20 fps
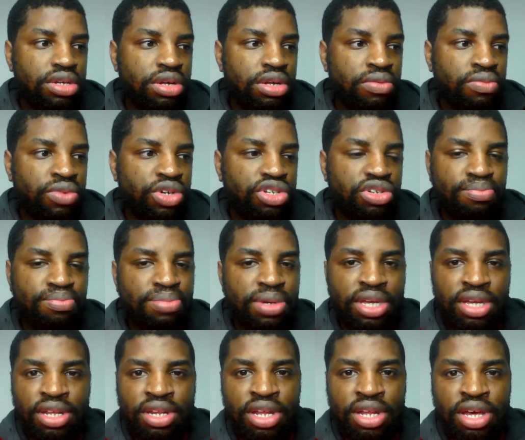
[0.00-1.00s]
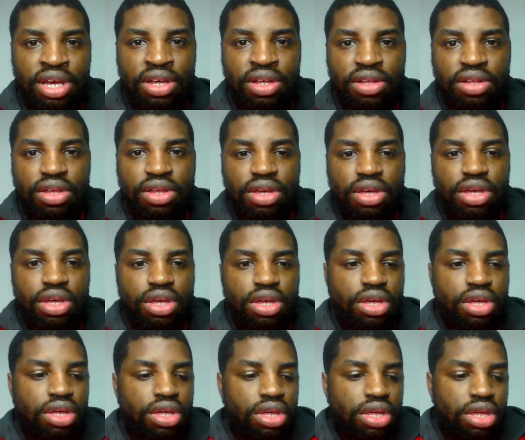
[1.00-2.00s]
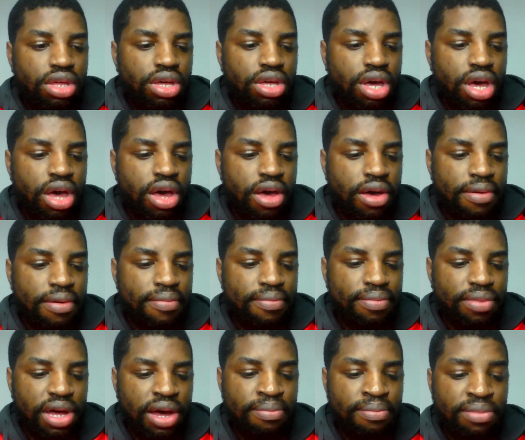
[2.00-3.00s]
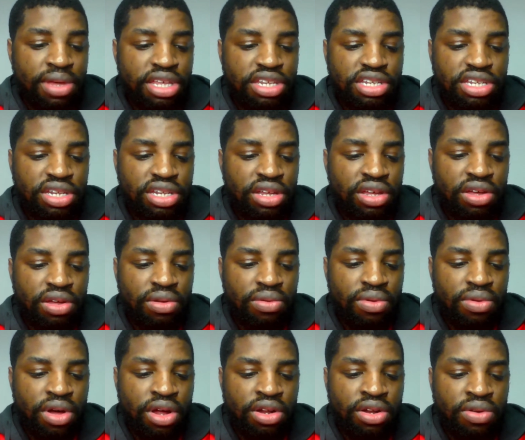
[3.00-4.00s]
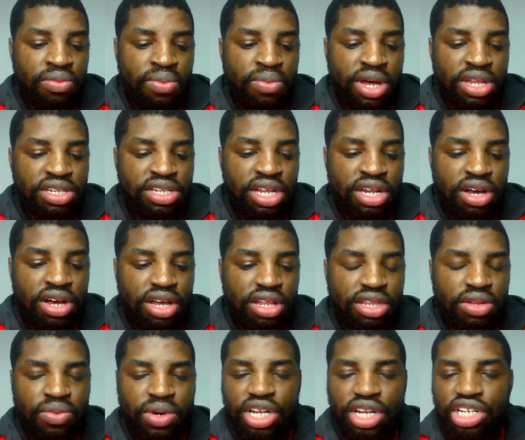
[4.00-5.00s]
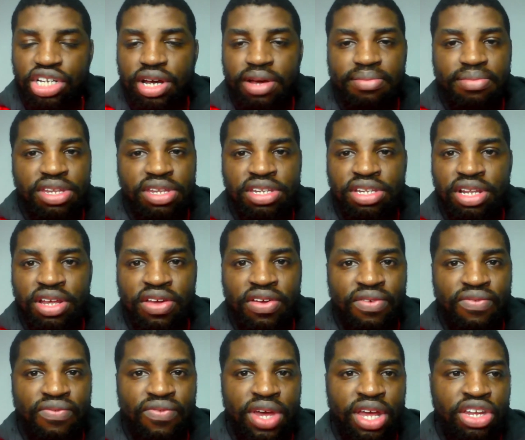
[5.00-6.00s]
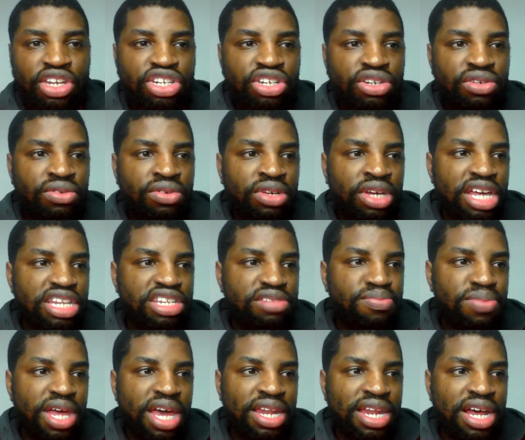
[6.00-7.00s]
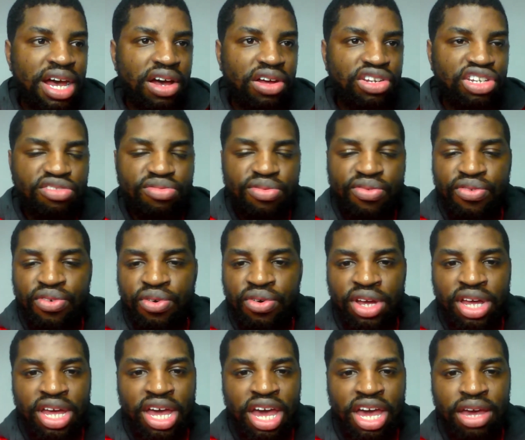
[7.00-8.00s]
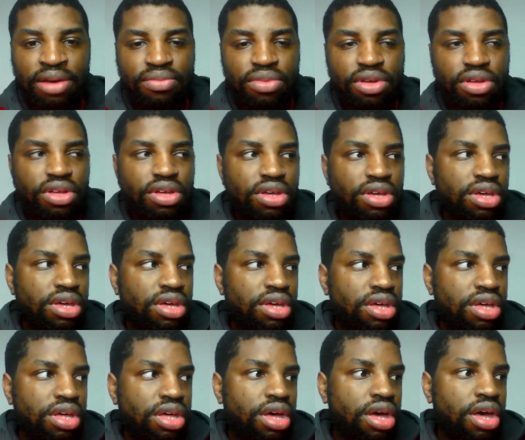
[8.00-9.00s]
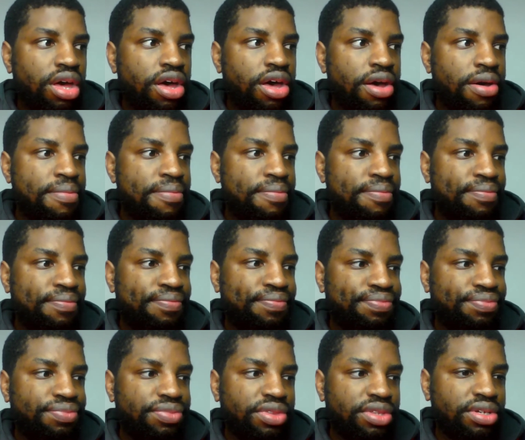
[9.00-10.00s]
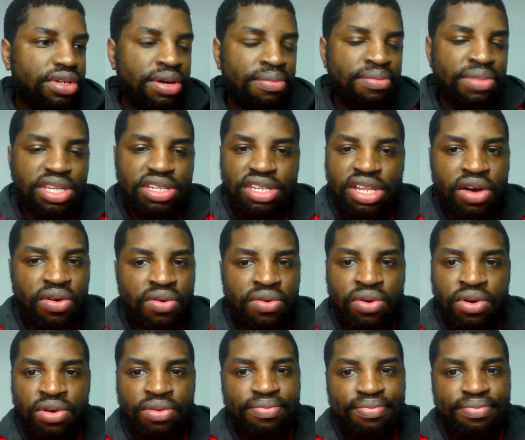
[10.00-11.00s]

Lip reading: We should be in there. I miss it on the Wednesday night when the Champions League theme tune gets played out just before a game. I miss that all.